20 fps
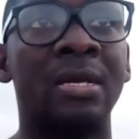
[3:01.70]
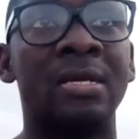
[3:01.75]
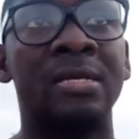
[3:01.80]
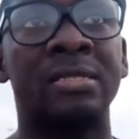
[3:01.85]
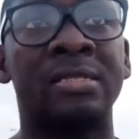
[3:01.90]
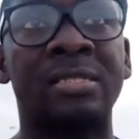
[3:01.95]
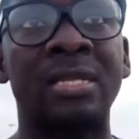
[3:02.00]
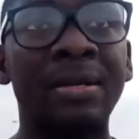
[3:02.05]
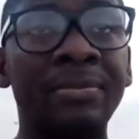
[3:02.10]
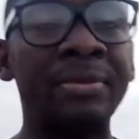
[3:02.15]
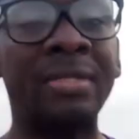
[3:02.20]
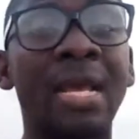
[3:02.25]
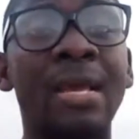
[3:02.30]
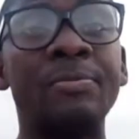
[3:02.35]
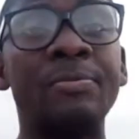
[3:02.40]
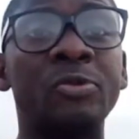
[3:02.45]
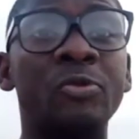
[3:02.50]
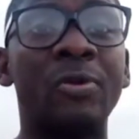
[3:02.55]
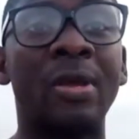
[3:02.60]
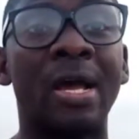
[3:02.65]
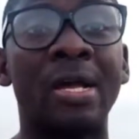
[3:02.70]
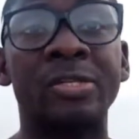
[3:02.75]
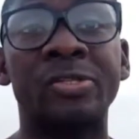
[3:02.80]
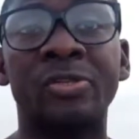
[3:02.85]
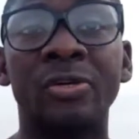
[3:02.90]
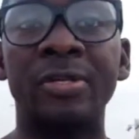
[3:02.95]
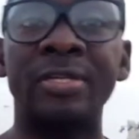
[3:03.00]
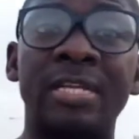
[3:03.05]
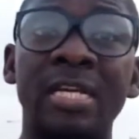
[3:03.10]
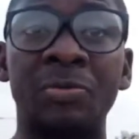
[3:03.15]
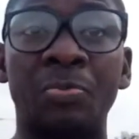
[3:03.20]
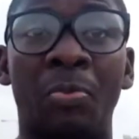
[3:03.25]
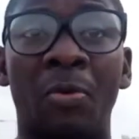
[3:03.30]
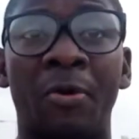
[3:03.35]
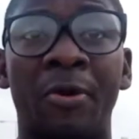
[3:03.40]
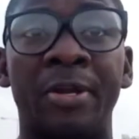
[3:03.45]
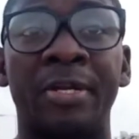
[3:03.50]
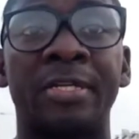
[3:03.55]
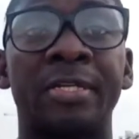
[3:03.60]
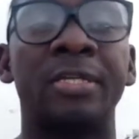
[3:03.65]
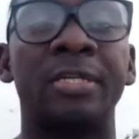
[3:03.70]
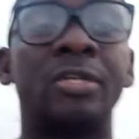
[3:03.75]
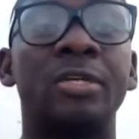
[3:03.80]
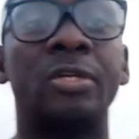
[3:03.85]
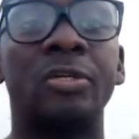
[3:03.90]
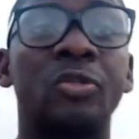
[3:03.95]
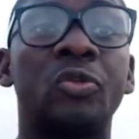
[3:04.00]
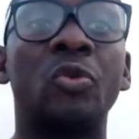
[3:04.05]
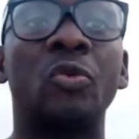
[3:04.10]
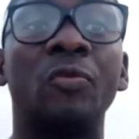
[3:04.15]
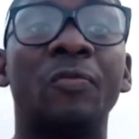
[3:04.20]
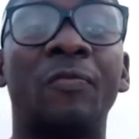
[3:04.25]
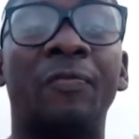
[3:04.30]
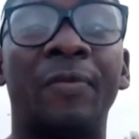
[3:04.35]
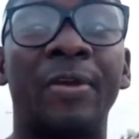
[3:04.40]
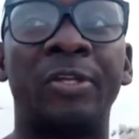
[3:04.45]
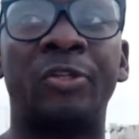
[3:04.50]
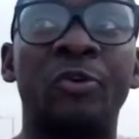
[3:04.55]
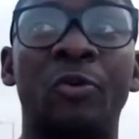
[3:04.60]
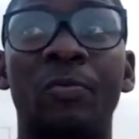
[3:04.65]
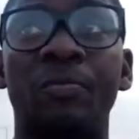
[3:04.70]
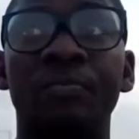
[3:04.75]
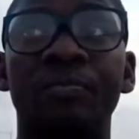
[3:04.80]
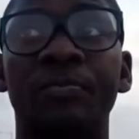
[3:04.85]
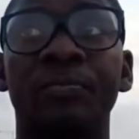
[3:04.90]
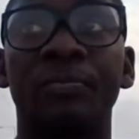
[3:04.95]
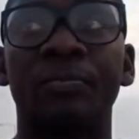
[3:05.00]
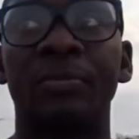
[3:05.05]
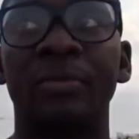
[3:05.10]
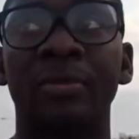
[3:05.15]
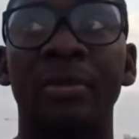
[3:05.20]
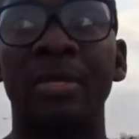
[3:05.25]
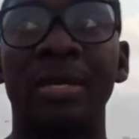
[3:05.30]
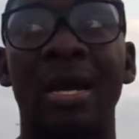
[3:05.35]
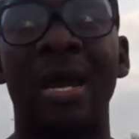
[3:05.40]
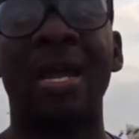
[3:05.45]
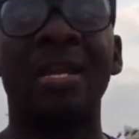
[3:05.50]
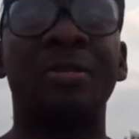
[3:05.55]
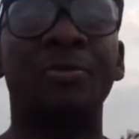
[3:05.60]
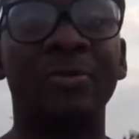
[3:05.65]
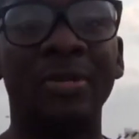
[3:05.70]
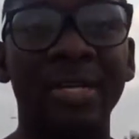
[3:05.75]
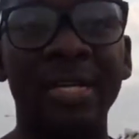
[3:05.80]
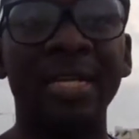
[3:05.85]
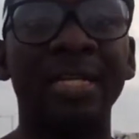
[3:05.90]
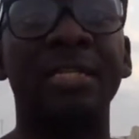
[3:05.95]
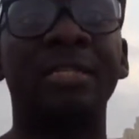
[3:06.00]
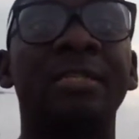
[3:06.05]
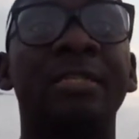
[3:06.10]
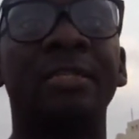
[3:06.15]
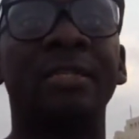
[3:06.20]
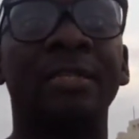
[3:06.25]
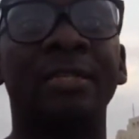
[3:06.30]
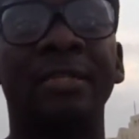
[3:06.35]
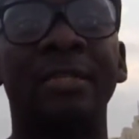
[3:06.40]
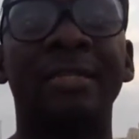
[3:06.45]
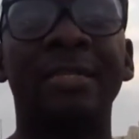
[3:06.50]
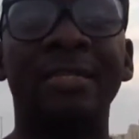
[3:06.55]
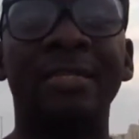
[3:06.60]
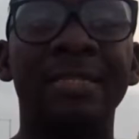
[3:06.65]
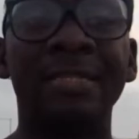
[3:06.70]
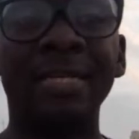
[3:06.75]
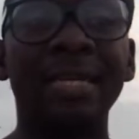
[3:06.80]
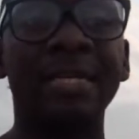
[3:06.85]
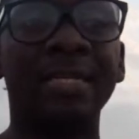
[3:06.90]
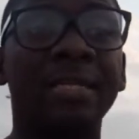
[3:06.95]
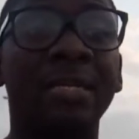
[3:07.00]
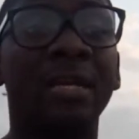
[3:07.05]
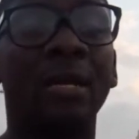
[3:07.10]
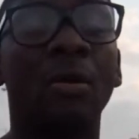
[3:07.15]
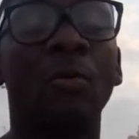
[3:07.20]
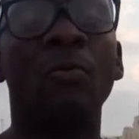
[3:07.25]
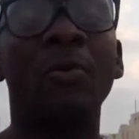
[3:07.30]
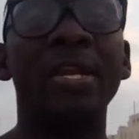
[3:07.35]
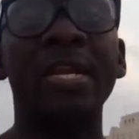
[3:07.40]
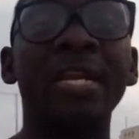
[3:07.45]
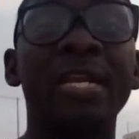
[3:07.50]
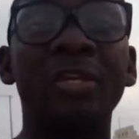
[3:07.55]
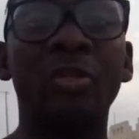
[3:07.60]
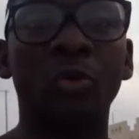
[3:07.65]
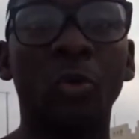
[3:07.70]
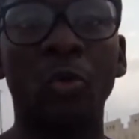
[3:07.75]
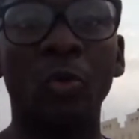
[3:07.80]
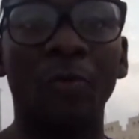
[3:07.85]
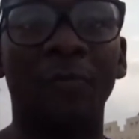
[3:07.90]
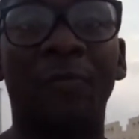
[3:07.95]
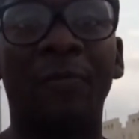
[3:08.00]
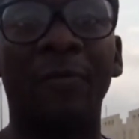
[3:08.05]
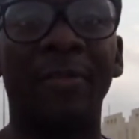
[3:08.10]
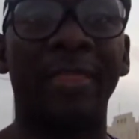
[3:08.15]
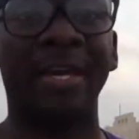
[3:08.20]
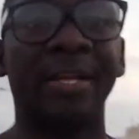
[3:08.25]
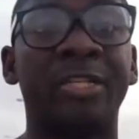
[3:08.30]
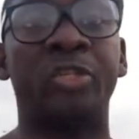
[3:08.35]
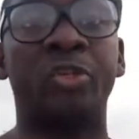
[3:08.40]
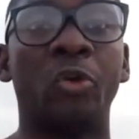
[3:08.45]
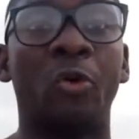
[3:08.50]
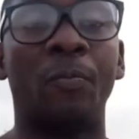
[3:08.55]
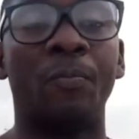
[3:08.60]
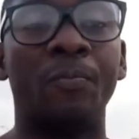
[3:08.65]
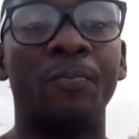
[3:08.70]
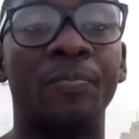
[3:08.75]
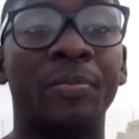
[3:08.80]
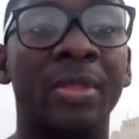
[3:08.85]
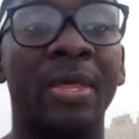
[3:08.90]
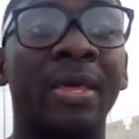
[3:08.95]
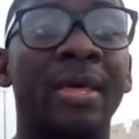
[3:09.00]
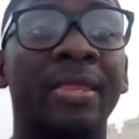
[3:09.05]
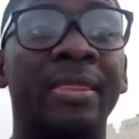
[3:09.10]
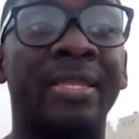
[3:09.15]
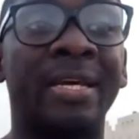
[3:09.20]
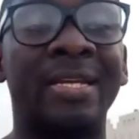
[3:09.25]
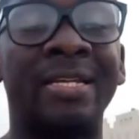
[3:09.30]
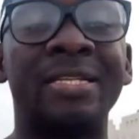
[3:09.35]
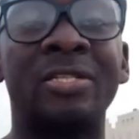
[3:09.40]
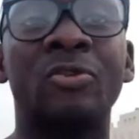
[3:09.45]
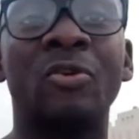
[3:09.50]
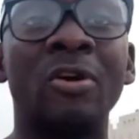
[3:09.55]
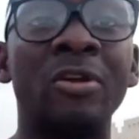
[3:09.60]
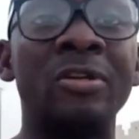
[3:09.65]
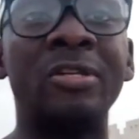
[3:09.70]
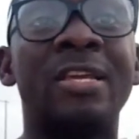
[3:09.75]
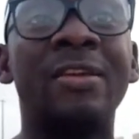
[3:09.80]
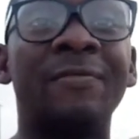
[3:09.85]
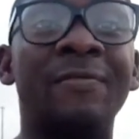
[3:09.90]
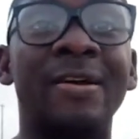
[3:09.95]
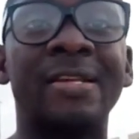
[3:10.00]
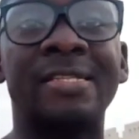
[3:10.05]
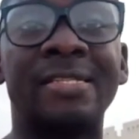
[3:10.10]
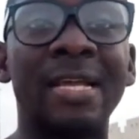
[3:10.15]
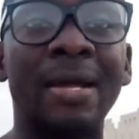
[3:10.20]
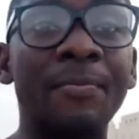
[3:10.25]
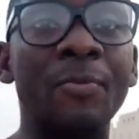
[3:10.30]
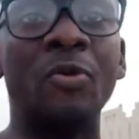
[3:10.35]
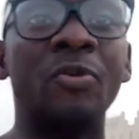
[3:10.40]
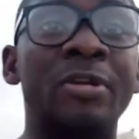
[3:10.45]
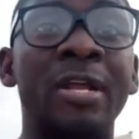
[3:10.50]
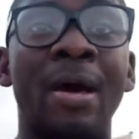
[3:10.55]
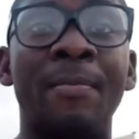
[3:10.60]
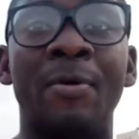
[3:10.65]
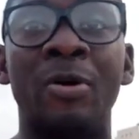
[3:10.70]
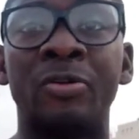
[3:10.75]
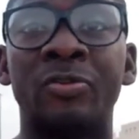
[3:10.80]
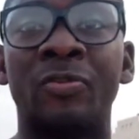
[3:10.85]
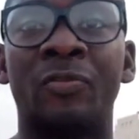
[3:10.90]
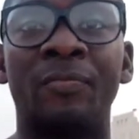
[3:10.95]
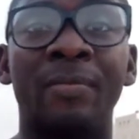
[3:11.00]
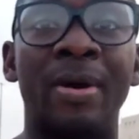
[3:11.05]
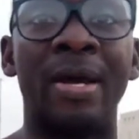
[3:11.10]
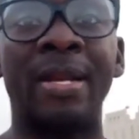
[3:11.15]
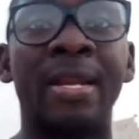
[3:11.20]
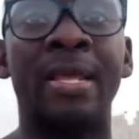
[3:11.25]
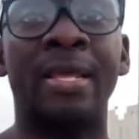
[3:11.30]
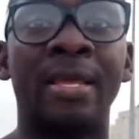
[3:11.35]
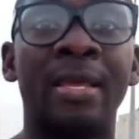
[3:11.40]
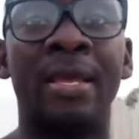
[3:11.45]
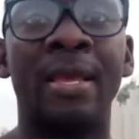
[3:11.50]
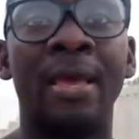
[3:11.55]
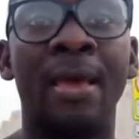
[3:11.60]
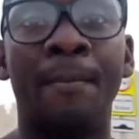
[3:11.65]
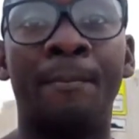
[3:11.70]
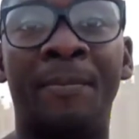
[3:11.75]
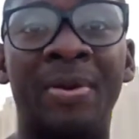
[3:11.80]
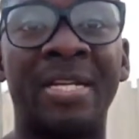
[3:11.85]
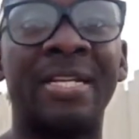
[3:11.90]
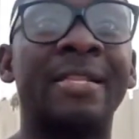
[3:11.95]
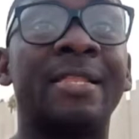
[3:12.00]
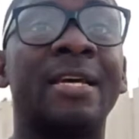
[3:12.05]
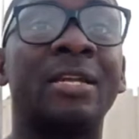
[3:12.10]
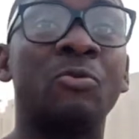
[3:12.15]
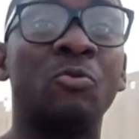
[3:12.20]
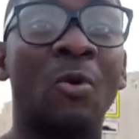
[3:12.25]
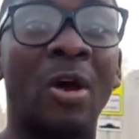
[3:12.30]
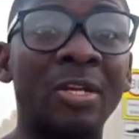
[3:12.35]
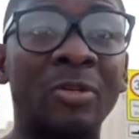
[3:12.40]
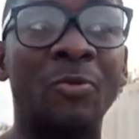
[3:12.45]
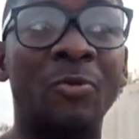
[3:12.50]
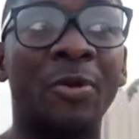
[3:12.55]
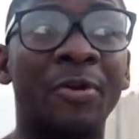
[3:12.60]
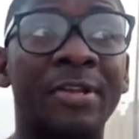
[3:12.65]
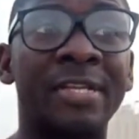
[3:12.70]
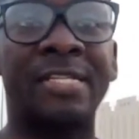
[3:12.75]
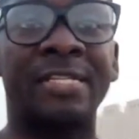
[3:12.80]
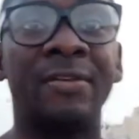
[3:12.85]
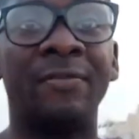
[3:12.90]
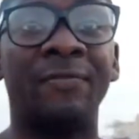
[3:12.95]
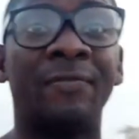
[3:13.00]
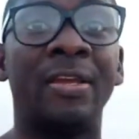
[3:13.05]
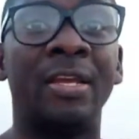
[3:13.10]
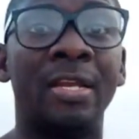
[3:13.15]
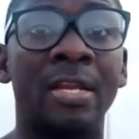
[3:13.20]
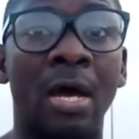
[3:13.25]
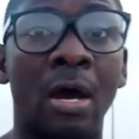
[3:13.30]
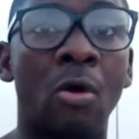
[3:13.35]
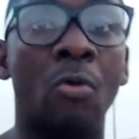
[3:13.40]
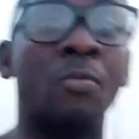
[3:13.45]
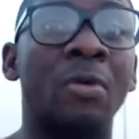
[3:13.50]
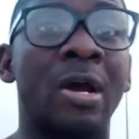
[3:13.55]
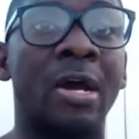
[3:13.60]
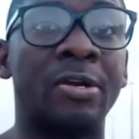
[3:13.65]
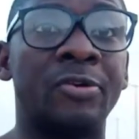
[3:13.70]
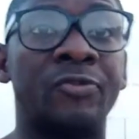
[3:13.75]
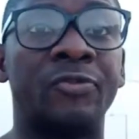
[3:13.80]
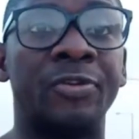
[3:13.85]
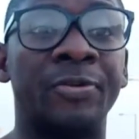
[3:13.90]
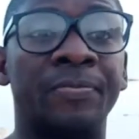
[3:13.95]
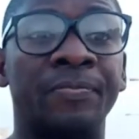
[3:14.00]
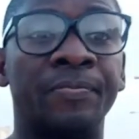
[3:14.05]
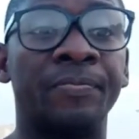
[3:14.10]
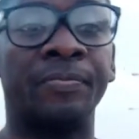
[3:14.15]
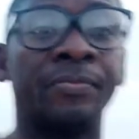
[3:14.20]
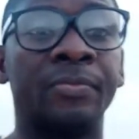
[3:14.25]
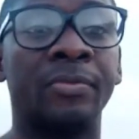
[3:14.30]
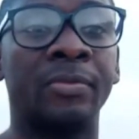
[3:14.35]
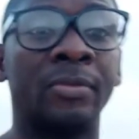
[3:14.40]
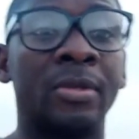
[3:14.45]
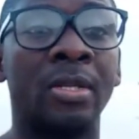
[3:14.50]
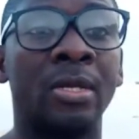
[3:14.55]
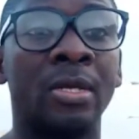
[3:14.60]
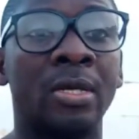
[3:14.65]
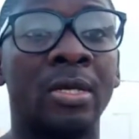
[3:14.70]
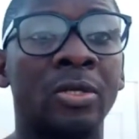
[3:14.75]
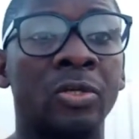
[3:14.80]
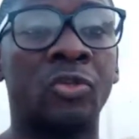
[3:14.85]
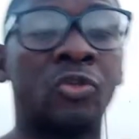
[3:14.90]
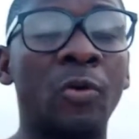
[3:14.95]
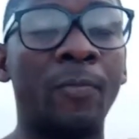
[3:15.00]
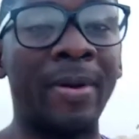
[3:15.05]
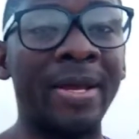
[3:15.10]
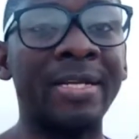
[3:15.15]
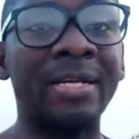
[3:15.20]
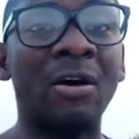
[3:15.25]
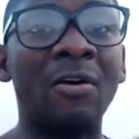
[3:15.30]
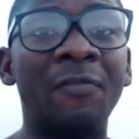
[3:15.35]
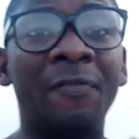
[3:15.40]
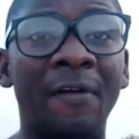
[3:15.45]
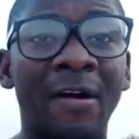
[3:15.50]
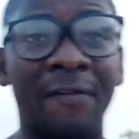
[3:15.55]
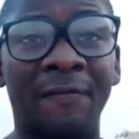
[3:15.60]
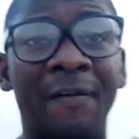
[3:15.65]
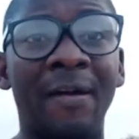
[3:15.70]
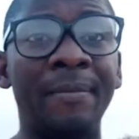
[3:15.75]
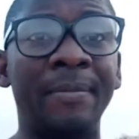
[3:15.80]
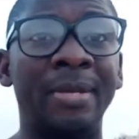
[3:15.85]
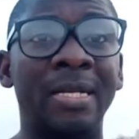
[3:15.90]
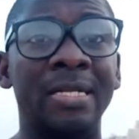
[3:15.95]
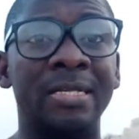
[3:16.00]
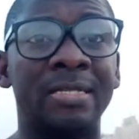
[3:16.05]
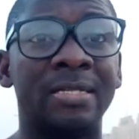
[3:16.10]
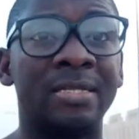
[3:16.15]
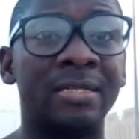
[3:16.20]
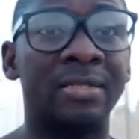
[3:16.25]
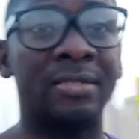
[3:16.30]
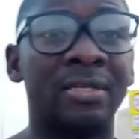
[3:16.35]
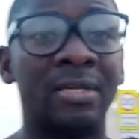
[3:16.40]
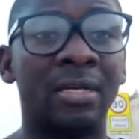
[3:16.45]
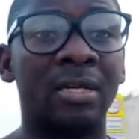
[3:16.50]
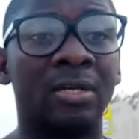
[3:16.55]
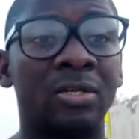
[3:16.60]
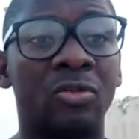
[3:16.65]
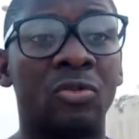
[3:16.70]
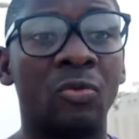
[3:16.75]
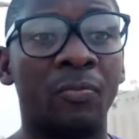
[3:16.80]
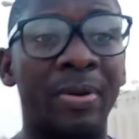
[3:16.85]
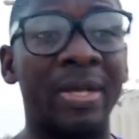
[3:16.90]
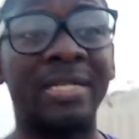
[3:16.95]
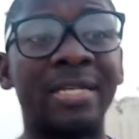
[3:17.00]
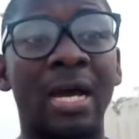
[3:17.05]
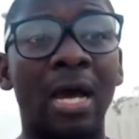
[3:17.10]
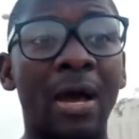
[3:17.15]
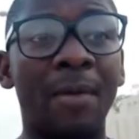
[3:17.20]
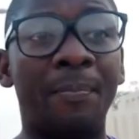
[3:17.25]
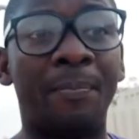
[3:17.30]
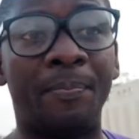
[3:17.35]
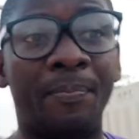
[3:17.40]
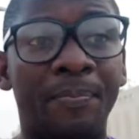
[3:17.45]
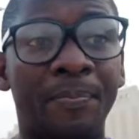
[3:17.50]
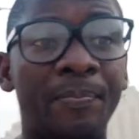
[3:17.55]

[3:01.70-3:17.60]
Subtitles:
sometimes we are so desperate to look for a job, and we need, indeed, we need to look for that job that is going to give us some good amount of money, better than what we receive in our home country, to better off our families, to better up